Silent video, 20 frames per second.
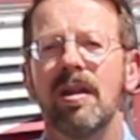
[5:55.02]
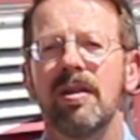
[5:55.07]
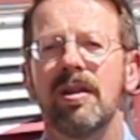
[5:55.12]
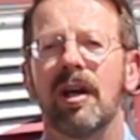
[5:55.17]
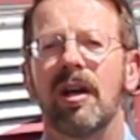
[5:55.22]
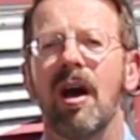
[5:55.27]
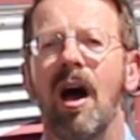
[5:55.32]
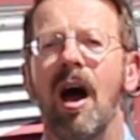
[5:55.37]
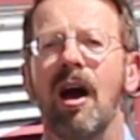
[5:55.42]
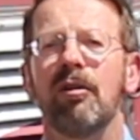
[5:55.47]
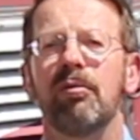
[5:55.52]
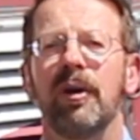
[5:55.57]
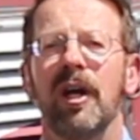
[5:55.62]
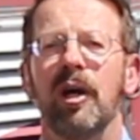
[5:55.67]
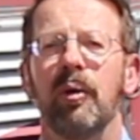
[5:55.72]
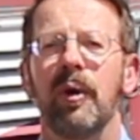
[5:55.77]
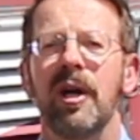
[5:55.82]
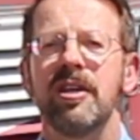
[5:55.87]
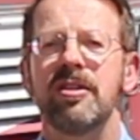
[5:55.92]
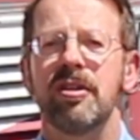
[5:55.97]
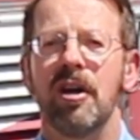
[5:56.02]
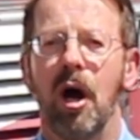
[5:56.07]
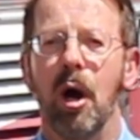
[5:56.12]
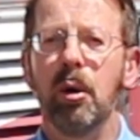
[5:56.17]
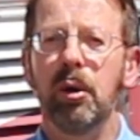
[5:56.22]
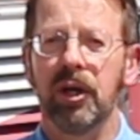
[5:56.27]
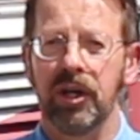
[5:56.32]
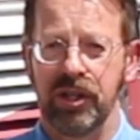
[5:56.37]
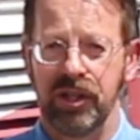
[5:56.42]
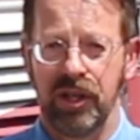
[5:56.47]
The Cog Railway's
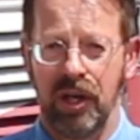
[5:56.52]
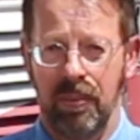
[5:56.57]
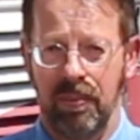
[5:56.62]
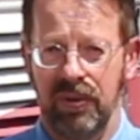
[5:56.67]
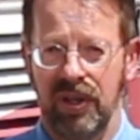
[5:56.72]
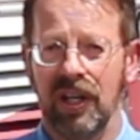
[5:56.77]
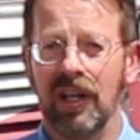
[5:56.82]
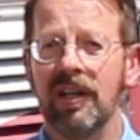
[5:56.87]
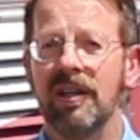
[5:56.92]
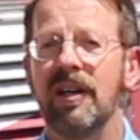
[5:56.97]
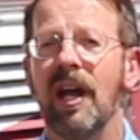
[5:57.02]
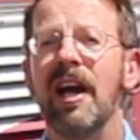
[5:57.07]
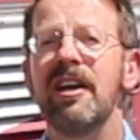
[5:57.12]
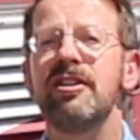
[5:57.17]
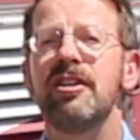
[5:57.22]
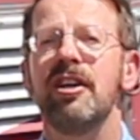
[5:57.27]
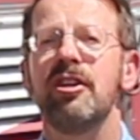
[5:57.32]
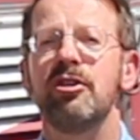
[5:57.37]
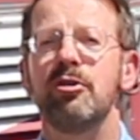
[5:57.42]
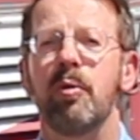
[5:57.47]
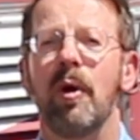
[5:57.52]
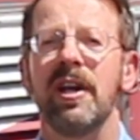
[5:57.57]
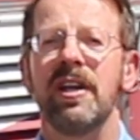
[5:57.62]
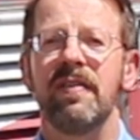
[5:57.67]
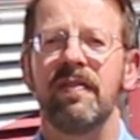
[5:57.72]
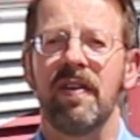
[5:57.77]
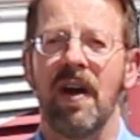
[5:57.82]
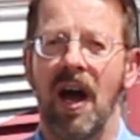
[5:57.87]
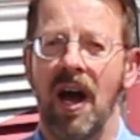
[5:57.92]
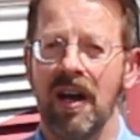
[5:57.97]
ownership in
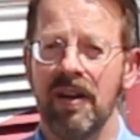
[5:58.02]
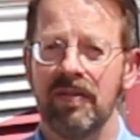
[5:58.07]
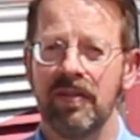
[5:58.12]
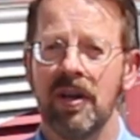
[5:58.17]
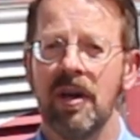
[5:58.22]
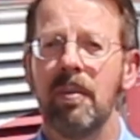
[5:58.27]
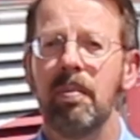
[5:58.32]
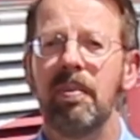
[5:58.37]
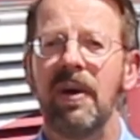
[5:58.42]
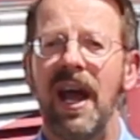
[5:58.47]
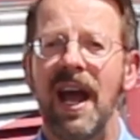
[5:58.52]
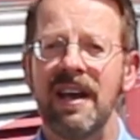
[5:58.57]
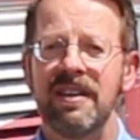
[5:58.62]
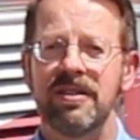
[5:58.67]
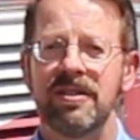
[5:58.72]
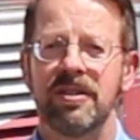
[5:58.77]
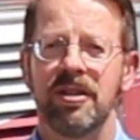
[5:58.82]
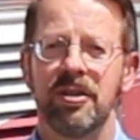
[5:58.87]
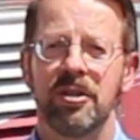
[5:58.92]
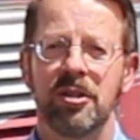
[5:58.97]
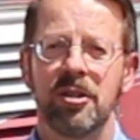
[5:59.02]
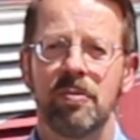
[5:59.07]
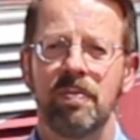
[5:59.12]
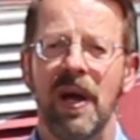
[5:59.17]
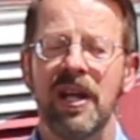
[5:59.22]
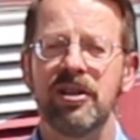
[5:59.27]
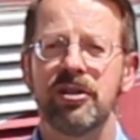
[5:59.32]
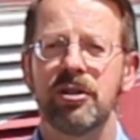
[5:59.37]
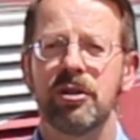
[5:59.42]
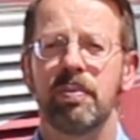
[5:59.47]
1925 passed to
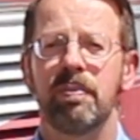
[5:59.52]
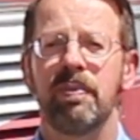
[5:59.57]
Spencer